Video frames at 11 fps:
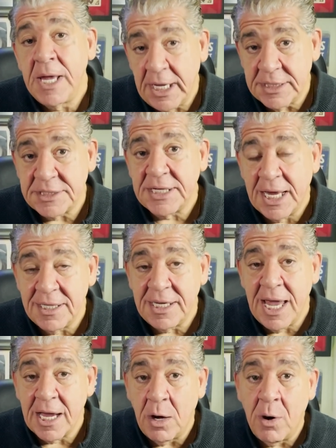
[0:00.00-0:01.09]
in San
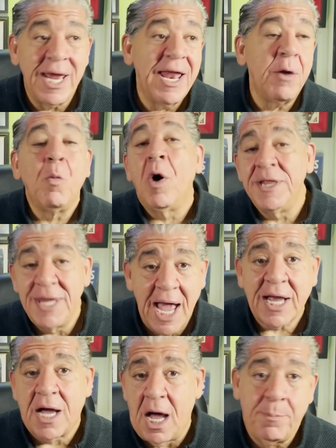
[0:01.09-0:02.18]
Diego. It had won
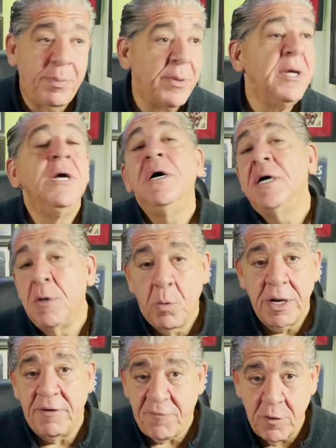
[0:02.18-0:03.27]
that cup
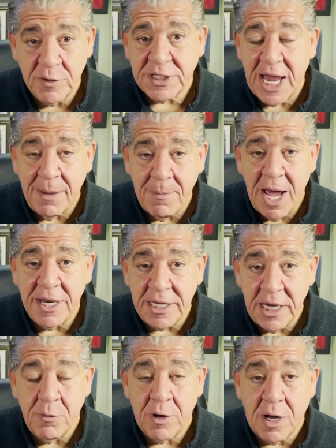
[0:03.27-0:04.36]
when it first came out a
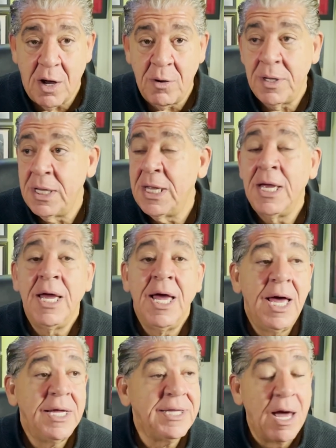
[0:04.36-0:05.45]
year ago
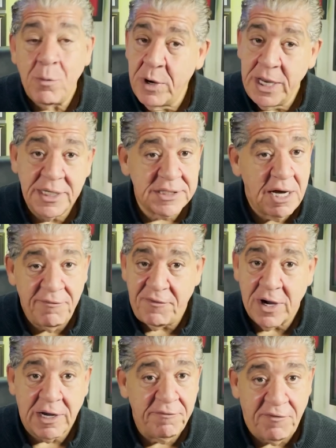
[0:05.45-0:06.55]
that weed is on
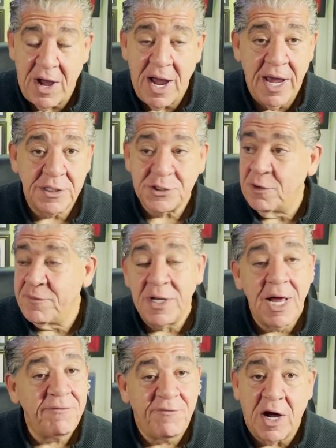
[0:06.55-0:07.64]
fucking fire. So if you're
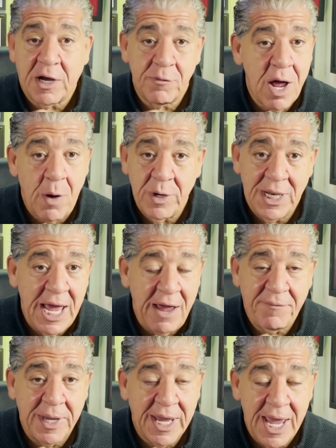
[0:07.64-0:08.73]
not fucking around with
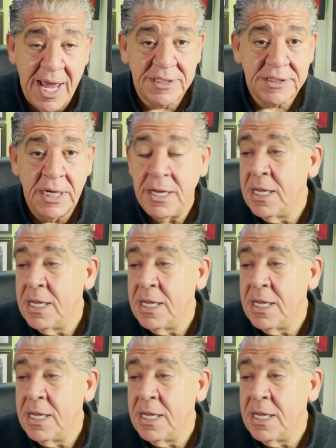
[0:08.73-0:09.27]
laughing gas,